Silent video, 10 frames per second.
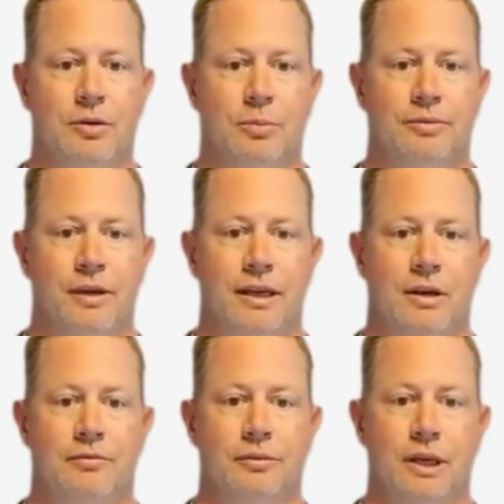you provide
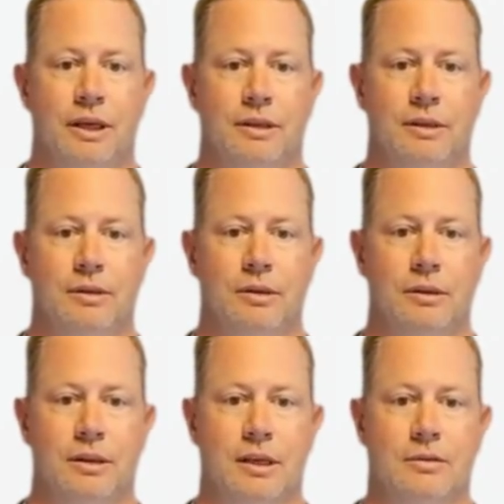helpful links,
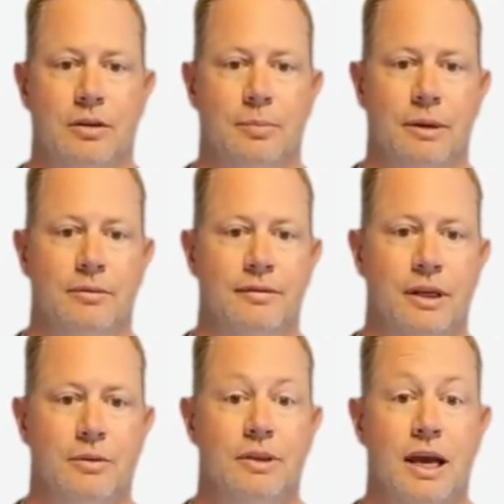repeat the
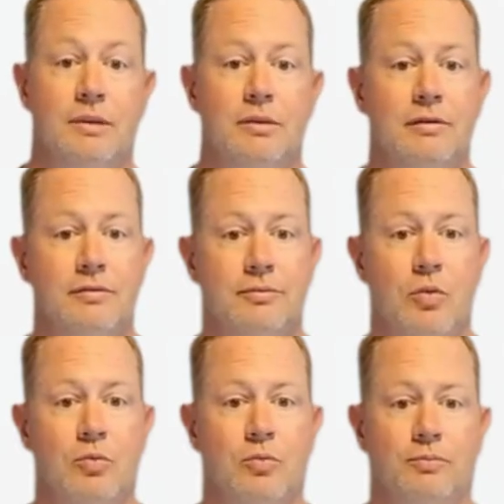video title in
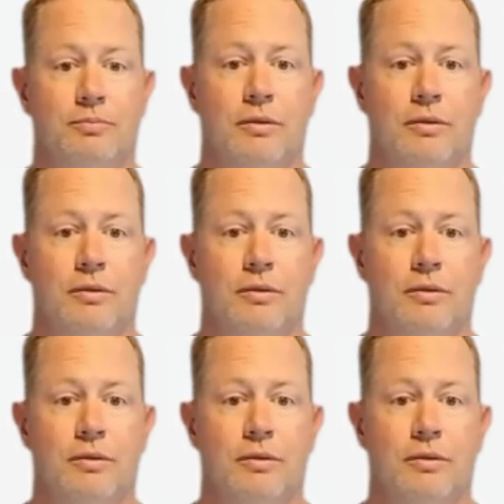full.